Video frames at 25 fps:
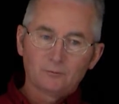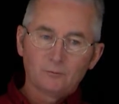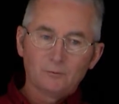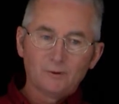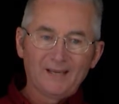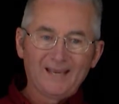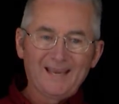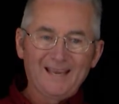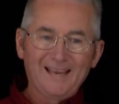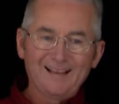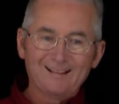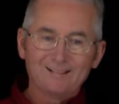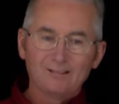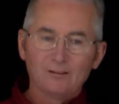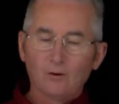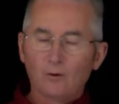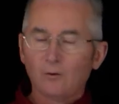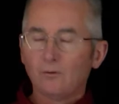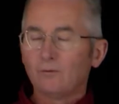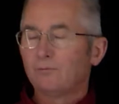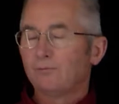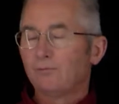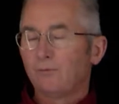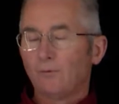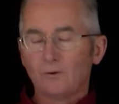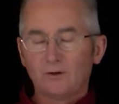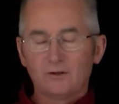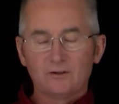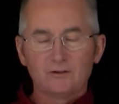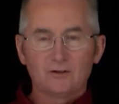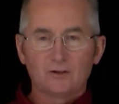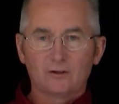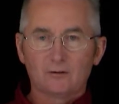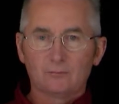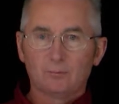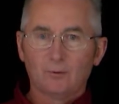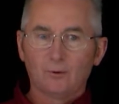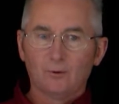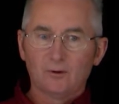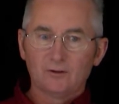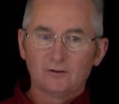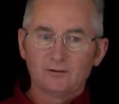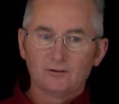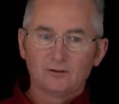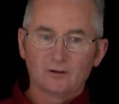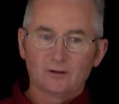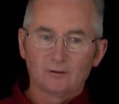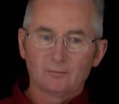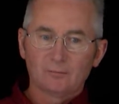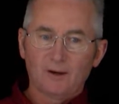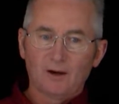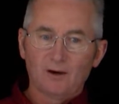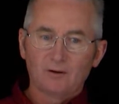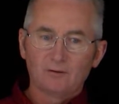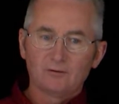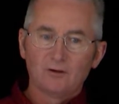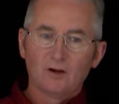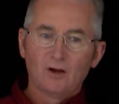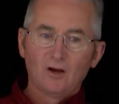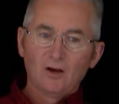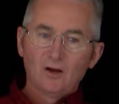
We can't load 46.6 pounds.